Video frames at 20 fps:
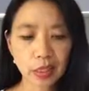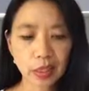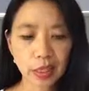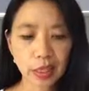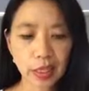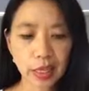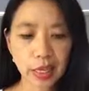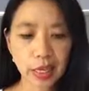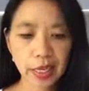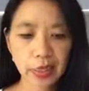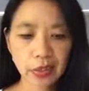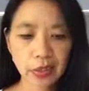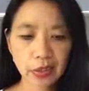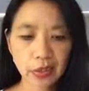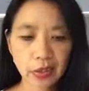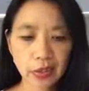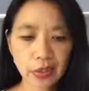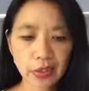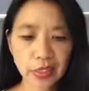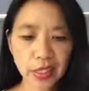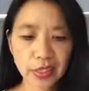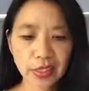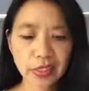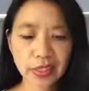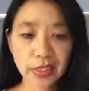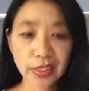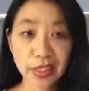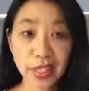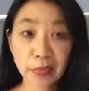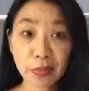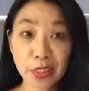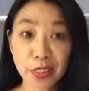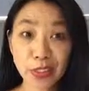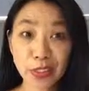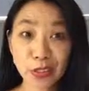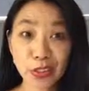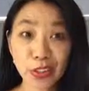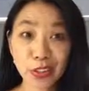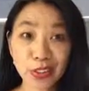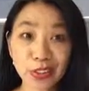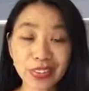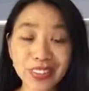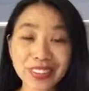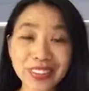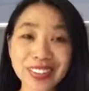Okay, so that's lemon oil.